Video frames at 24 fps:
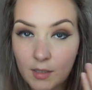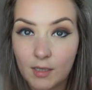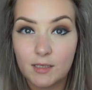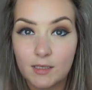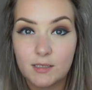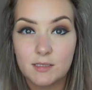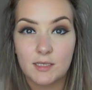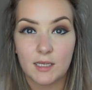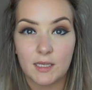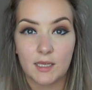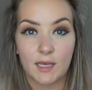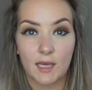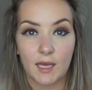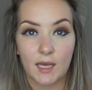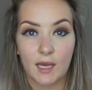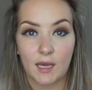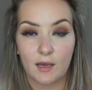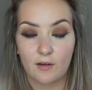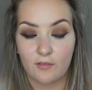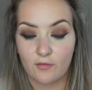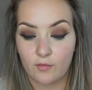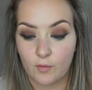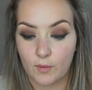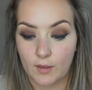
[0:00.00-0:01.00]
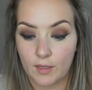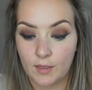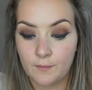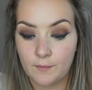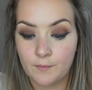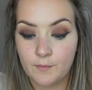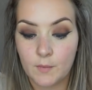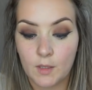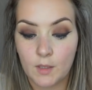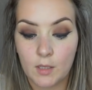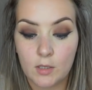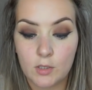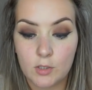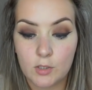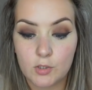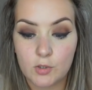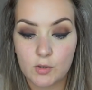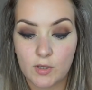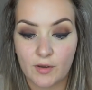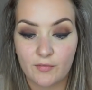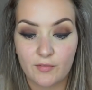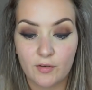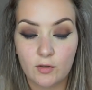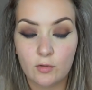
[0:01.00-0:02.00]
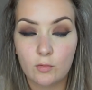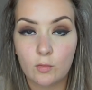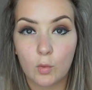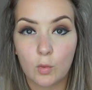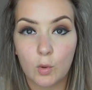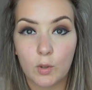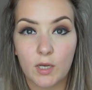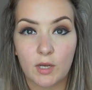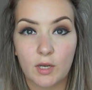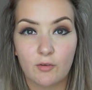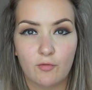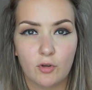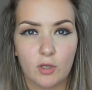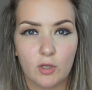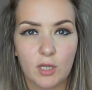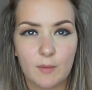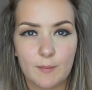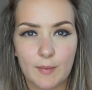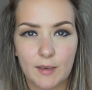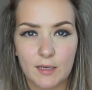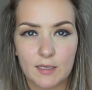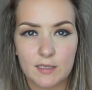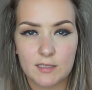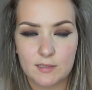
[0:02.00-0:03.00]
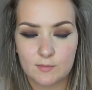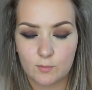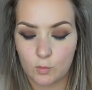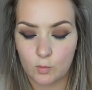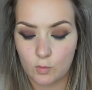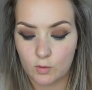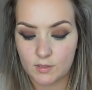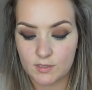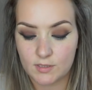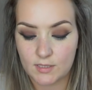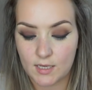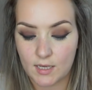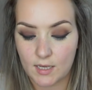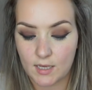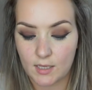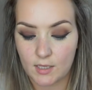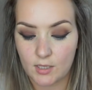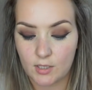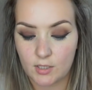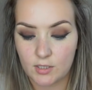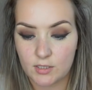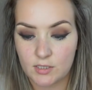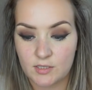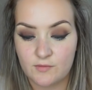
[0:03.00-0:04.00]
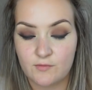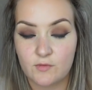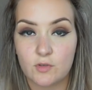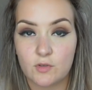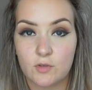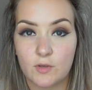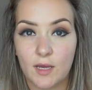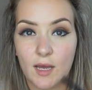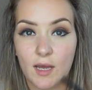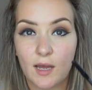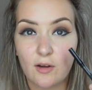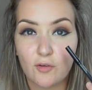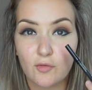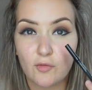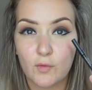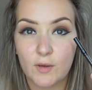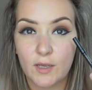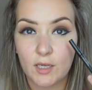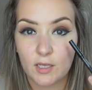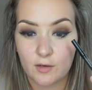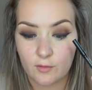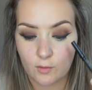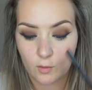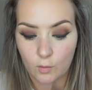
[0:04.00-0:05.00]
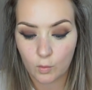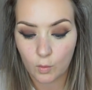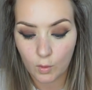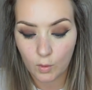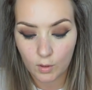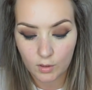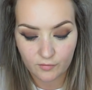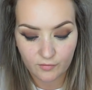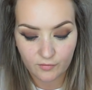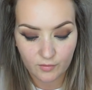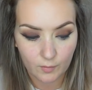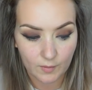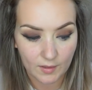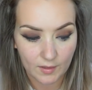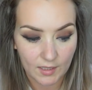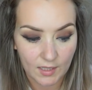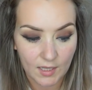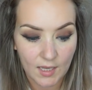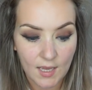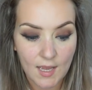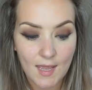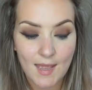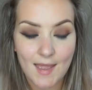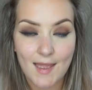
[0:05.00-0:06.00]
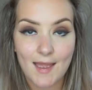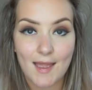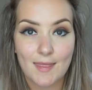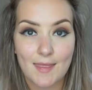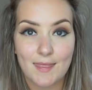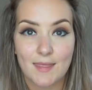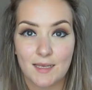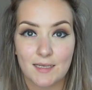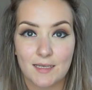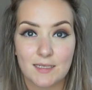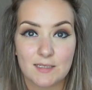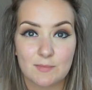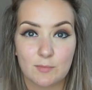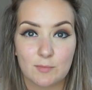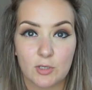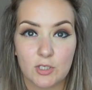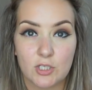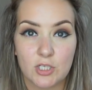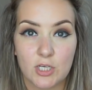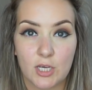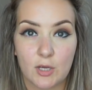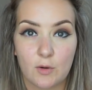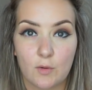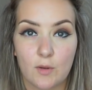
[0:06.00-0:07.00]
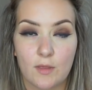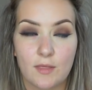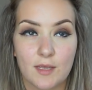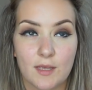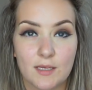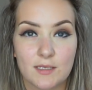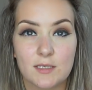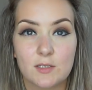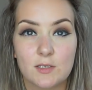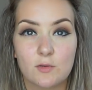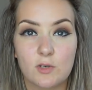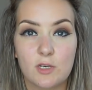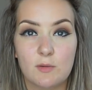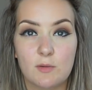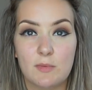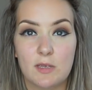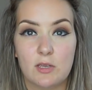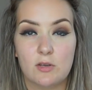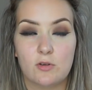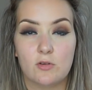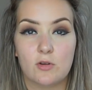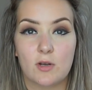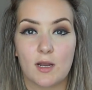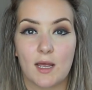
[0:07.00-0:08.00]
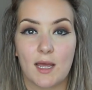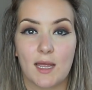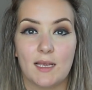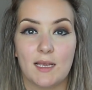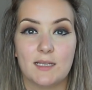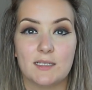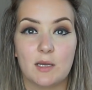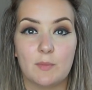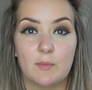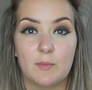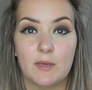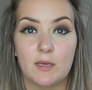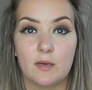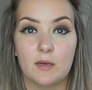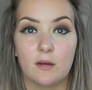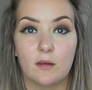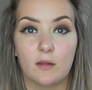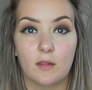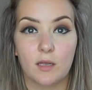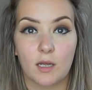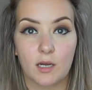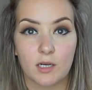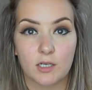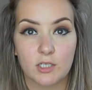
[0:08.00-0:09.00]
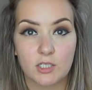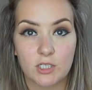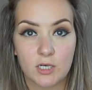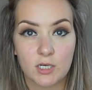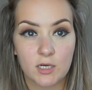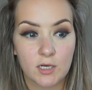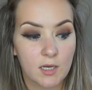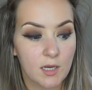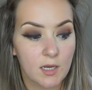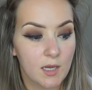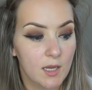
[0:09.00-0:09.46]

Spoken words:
is take it halfway. So if you don't want a really big smoked eye, you could even do it halfway or a quarter of the way and then smudge out. This is going to make your eyes appear larger.